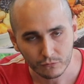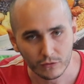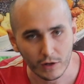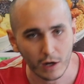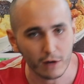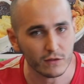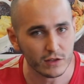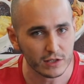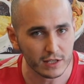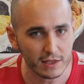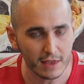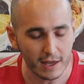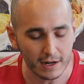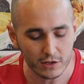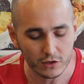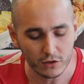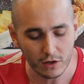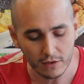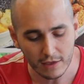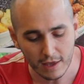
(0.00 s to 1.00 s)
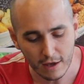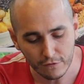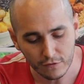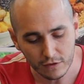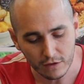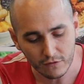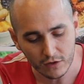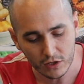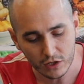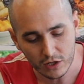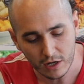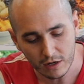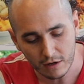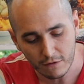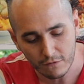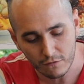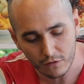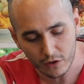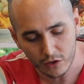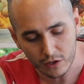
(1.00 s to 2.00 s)
Obviously that is not there for the
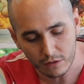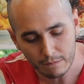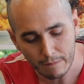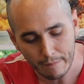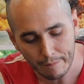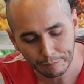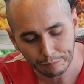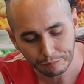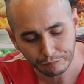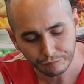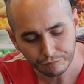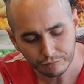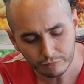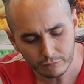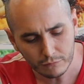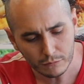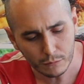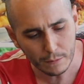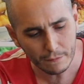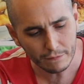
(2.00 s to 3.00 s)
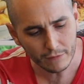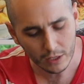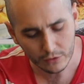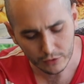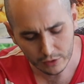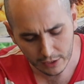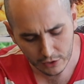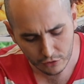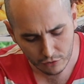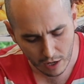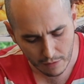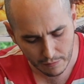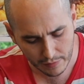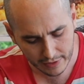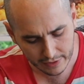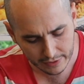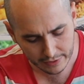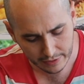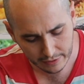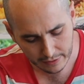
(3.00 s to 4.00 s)
vegetarian version. So let's try a
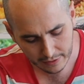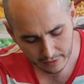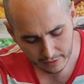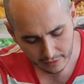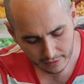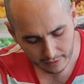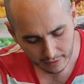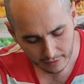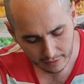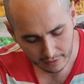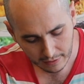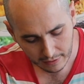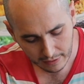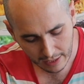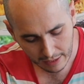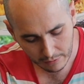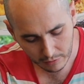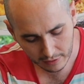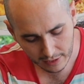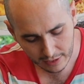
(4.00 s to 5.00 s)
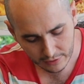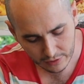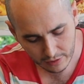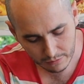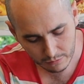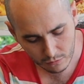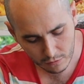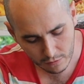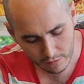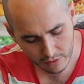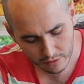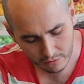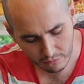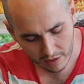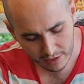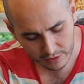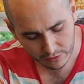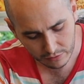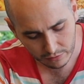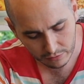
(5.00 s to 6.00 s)
piece. I'm going to get some more of the
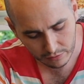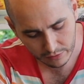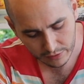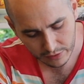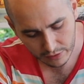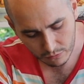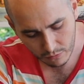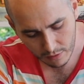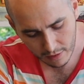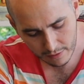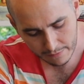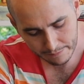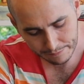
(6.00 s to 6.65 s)
rice noodles as well.